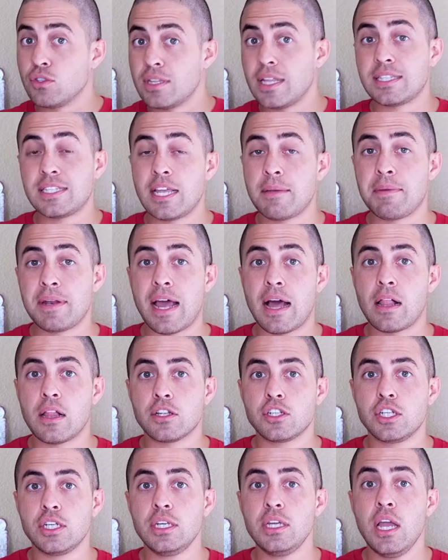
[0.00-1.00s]
using that same
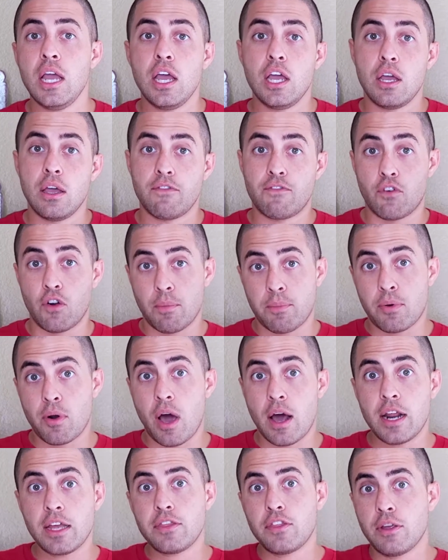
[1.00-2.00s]
analogy, for a
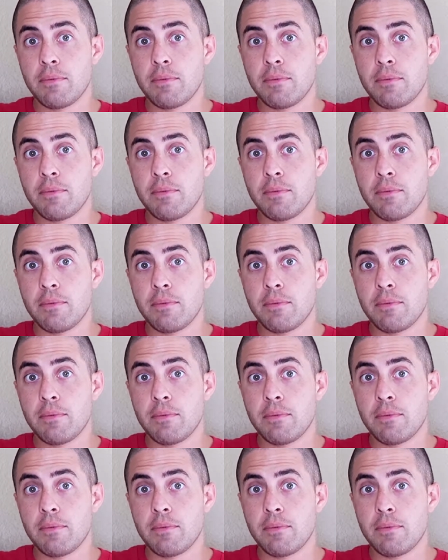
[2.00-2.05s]
product,